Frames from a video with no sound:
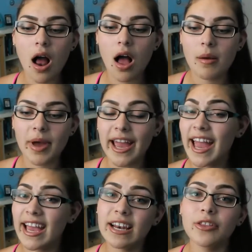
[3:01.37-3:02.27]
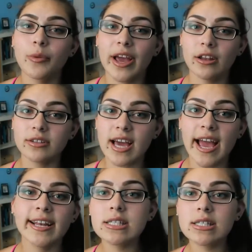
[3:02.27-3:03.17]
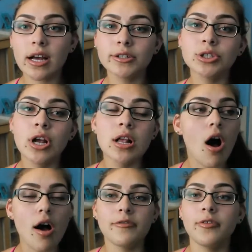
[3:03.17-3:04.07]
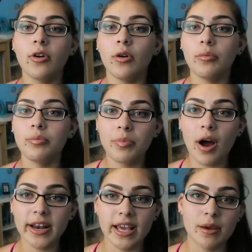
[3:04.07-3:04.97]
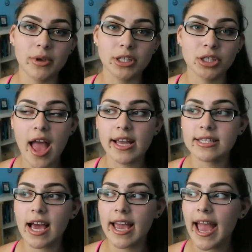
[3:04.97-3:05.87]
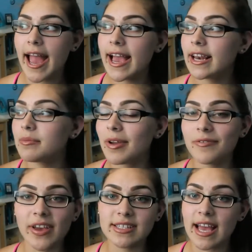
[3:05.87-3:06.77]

I hated the way I looked. I had such awful body image, and I hated my face.